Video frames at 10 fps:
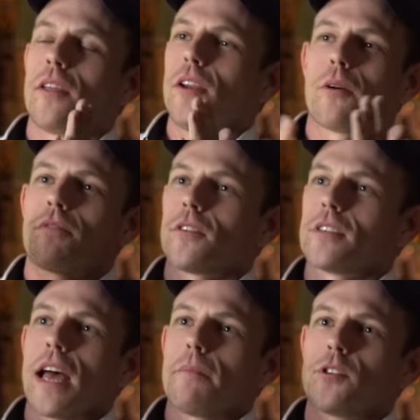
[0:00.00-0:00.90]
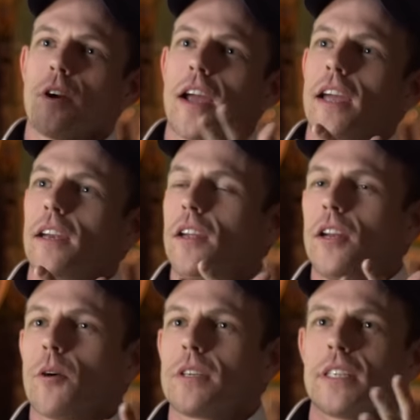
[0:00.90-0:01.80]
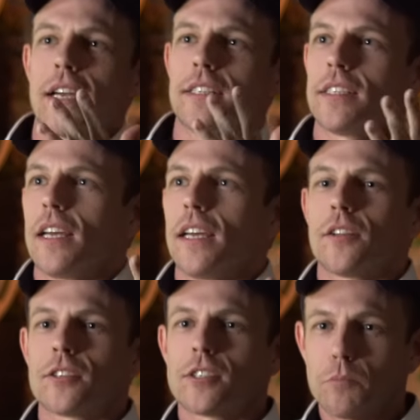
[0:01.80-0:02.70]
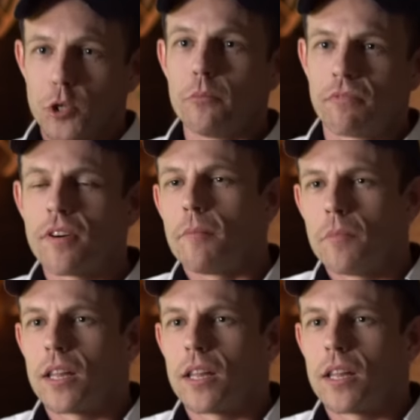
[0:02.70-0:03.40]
You know, the first lap's great, you know, we're dicing, there's some tube frame